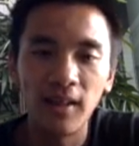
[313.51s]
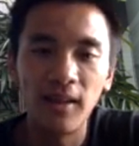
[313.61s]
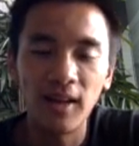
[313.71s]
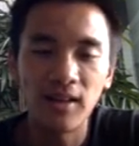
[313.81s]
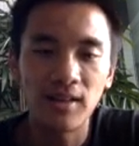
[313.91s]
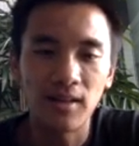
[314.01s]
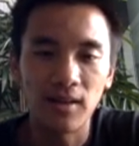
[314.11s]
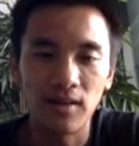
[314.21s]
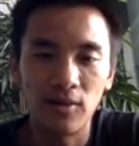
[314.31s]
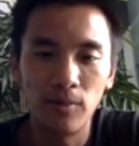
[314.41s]
that
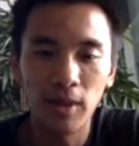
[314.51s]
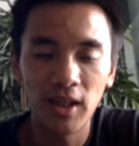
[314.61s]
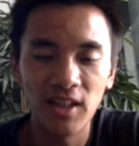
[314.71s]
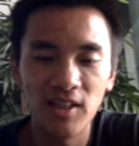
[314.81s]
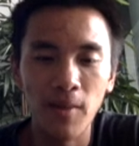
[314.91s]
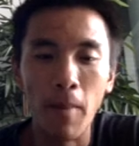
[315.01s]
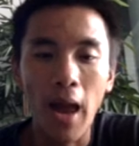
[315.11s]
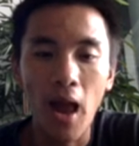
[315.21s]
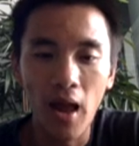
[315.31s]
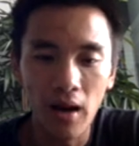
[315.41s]
the mechanism
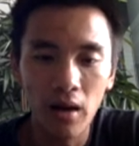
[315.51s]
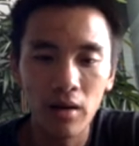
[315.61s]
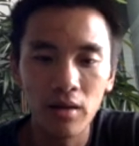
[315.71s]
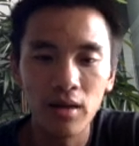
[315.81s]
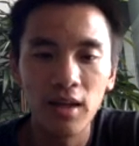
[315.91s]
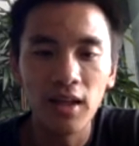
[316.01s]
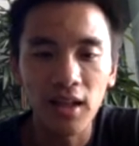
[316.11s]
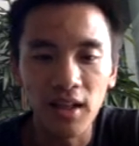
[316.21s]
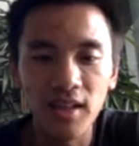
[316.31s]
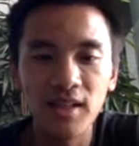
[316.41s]
L
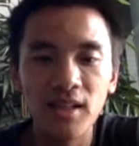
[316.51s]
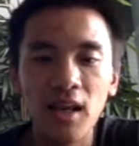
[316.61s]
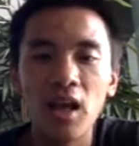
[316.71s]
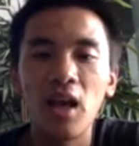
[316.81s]
is